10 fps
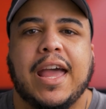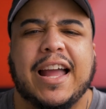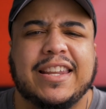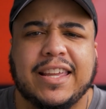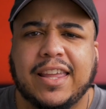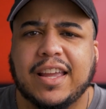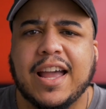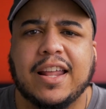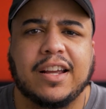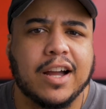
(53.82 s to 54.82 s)
I did get
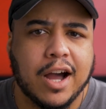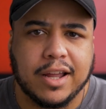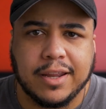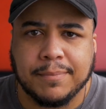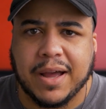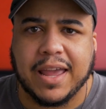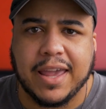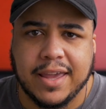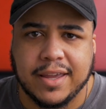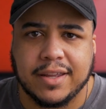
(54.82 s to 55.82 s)
kind of caught in my
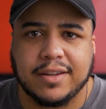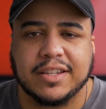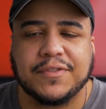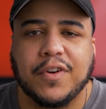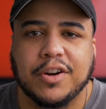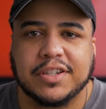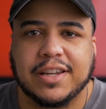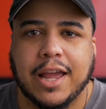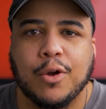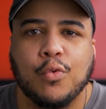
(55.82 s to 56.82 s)
head as far as
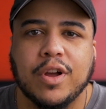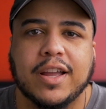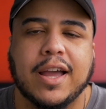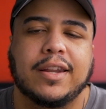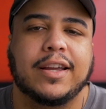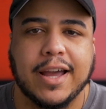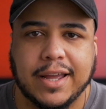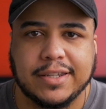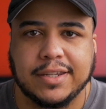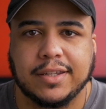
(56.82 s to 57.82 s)
like what kind of
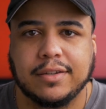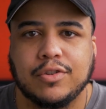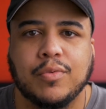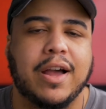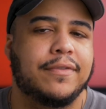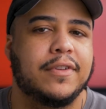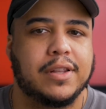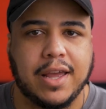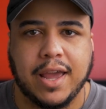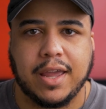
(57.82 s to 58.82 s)
content do I feel
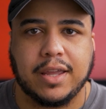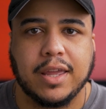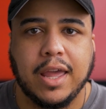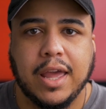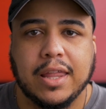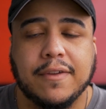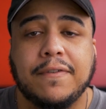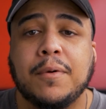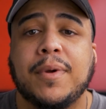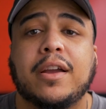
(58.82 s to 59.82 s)
like the
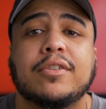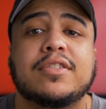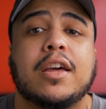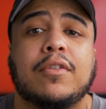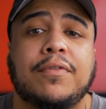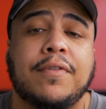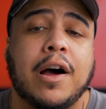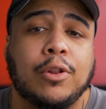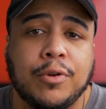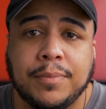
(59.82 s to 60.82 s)
filmmakers that are
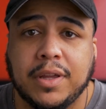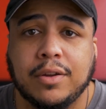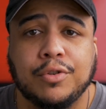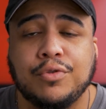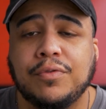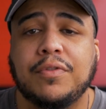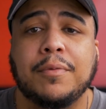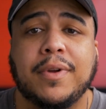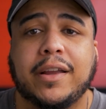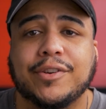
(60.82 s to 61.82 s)
following me or new
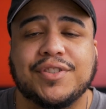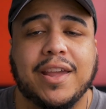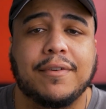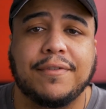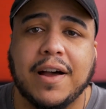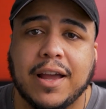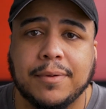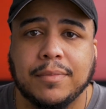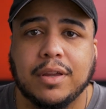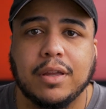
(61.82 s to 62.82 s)
filmmakers that
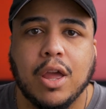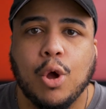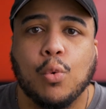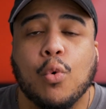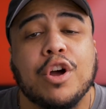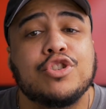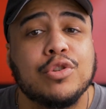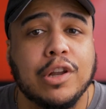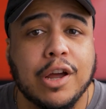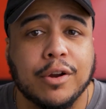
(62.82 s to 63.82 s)
find me want to
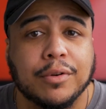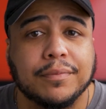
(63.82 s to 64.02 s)
learn.